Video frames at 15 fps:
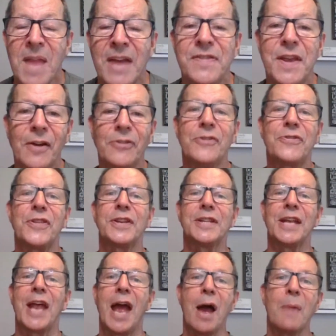The other thing
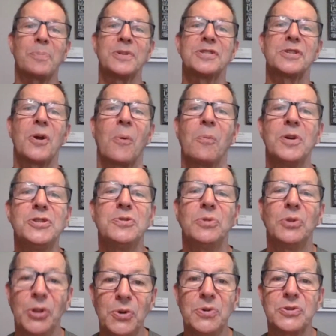that happens, though, when you
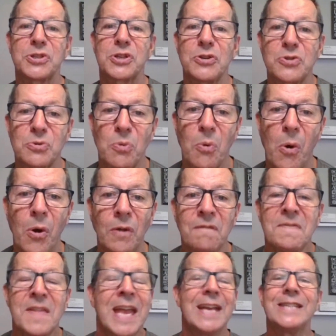lose control
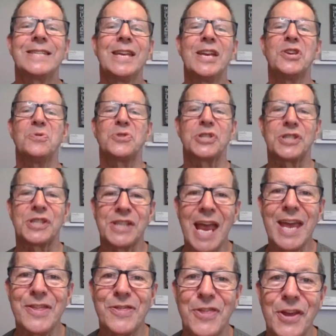is that you
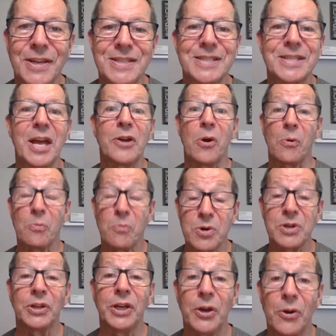say things that are
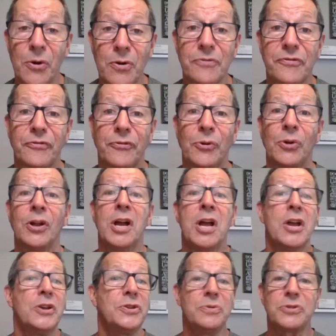really hurtful.
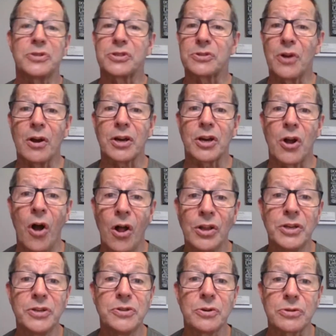You start
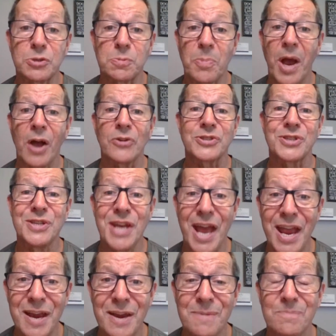calling your spouse
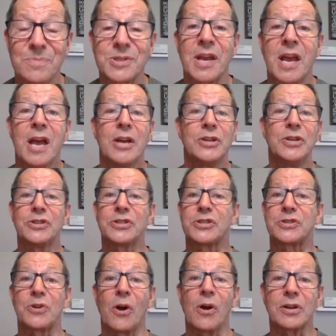names. You
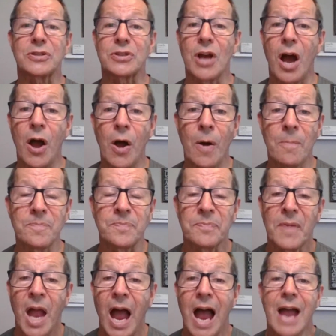start,
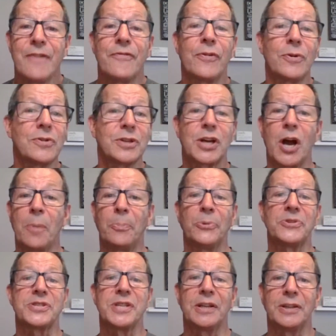I've heard
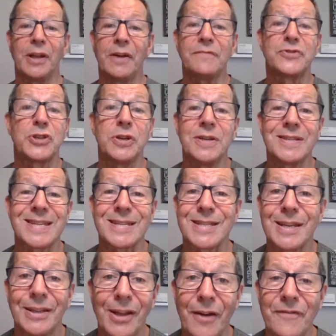couples that love Jesus
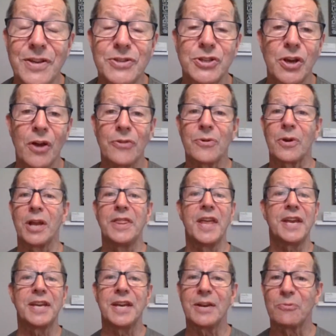and love each other, and they
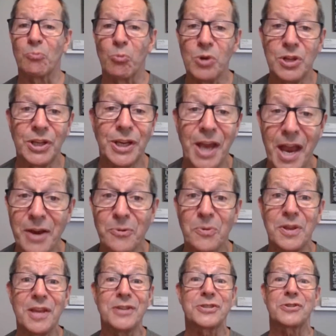get really angry.
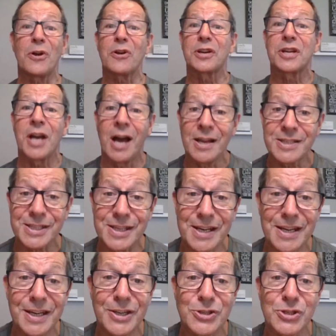They start cussing
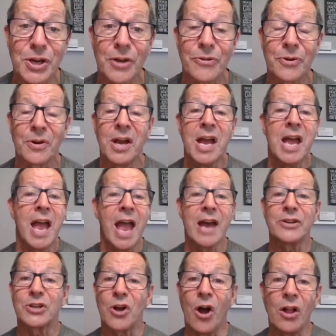at each other
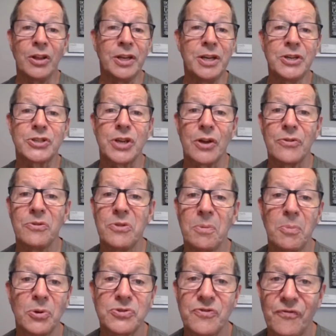and calling each other the
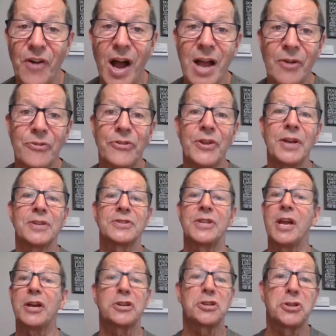most vile things.
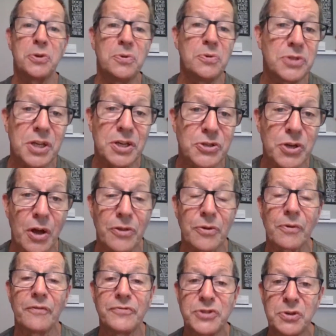They accuse each
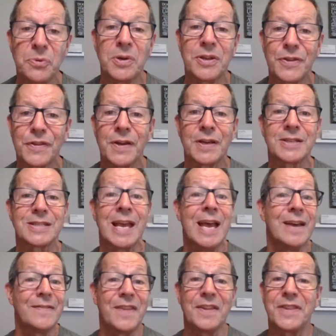other of doing things
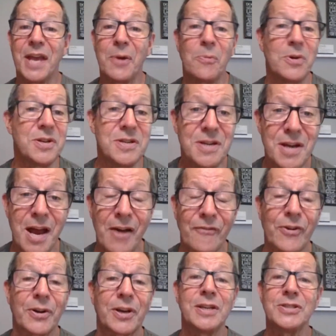that they would
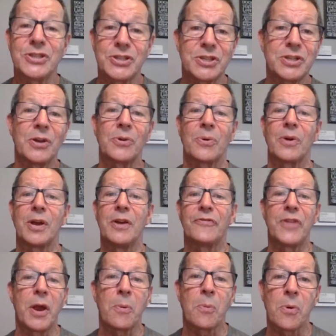never consider if
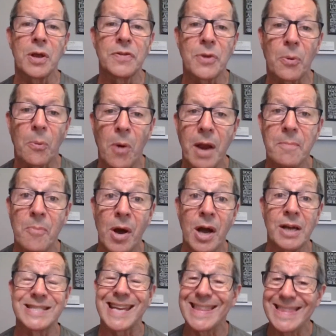they were in their right
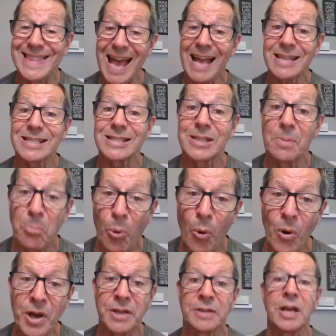minds. And that's the
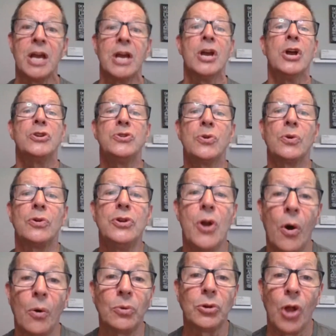point. You're
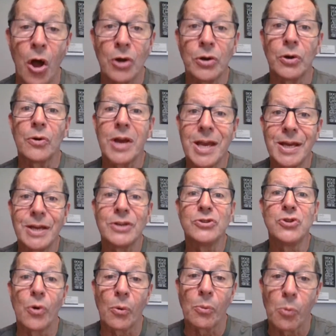no longer in
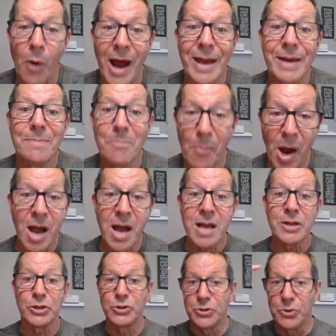your right mind.